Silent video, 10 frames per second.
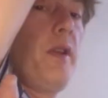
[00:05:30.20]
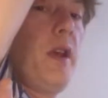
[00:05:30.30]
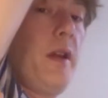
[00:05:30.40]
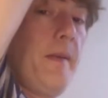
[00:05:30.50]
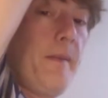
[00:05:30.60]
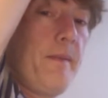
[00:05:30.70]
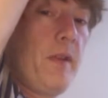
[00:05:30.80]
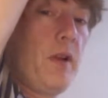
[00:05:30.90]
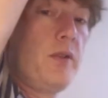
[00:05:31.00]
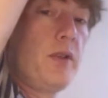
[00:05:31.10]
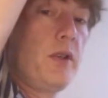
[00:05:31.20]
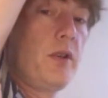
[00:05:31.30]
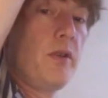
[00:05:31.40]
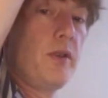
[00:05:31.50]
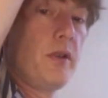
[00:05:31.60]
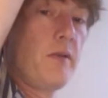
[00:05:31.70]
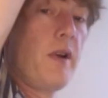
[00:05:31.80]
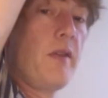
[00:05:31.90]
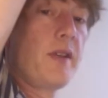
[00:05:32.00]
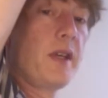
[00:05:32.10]
the
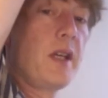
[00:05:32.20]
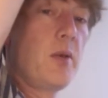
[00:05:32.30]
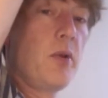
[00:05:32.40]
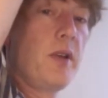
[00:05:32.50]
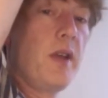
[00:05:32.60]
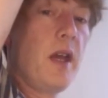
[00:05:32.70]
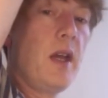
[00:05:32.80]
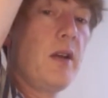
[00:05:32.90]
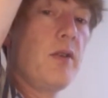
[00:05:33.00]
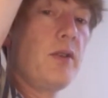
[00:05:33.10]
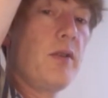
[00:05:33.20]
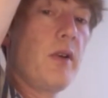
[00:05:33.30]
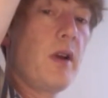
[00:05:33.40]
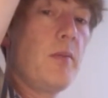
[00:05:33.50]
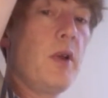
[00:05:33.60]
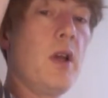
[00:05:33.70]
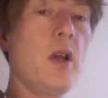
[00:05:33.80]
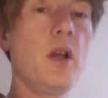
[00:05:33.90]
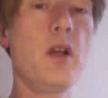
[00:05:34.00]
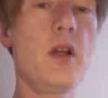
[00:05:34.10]
right on the side of your body there, under your arm,
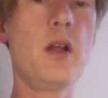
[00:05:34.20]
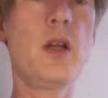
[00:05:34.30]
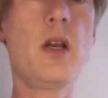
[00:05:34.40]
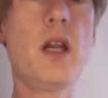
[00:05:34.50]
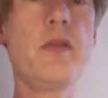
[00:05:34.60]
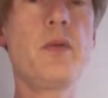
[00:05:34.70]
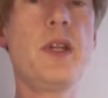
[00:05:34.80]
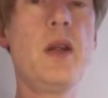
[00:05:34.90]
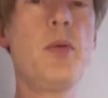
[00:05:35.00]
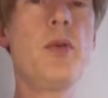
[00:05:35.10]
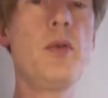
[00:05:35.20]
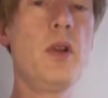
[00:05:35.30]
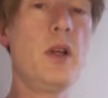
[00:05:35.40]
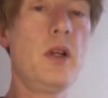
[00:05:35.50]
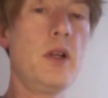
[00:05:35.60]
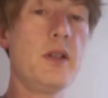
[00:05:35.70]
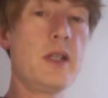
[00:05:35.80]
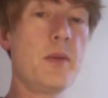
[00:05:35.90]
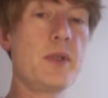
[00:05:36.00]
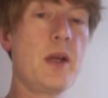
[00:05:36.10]
level with your nipple.
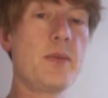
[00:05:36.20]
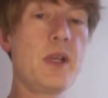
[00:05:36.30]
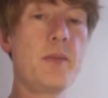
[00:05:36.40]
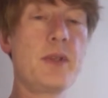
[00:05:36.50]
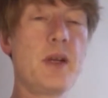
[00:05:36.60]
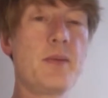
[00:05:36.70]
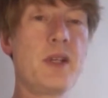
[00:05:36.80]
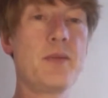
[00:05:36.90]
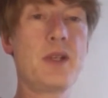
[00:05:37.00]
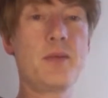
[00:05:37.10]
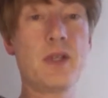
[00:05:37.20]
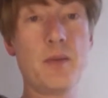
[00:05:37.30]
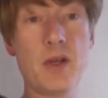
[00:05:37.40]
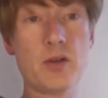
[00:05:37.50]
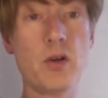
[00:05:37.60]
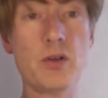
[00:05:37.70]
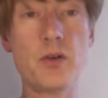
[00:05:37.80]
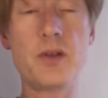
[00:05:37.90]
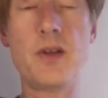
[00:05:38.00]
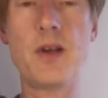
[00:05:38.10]
Tap tap tap tap tap tap tap. That's called
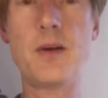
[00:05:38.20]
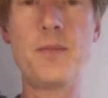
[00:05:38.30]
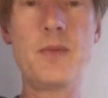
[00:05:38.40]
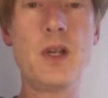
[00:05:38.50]
under the arm.